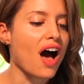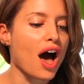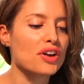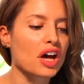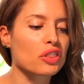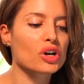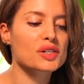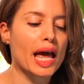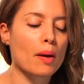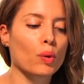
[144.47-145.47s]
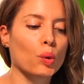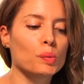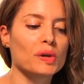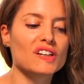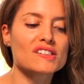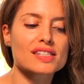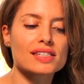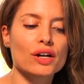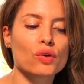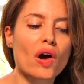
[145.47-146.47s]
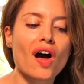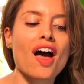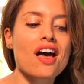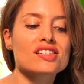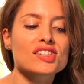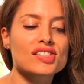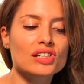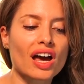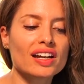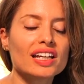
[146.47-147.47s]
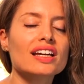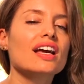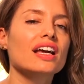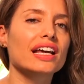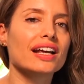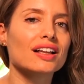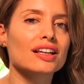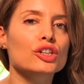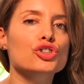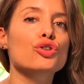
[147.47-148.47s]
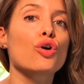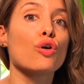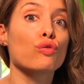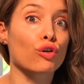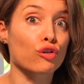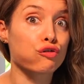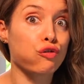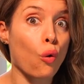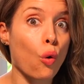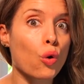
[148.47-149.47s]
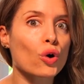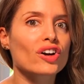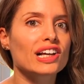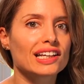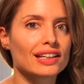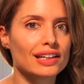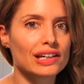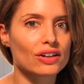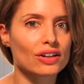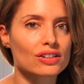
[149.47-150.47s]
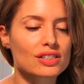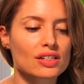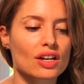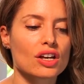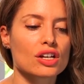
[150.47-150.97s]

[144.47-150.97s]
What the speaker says: Another example would be Sarah studied English for 4 years.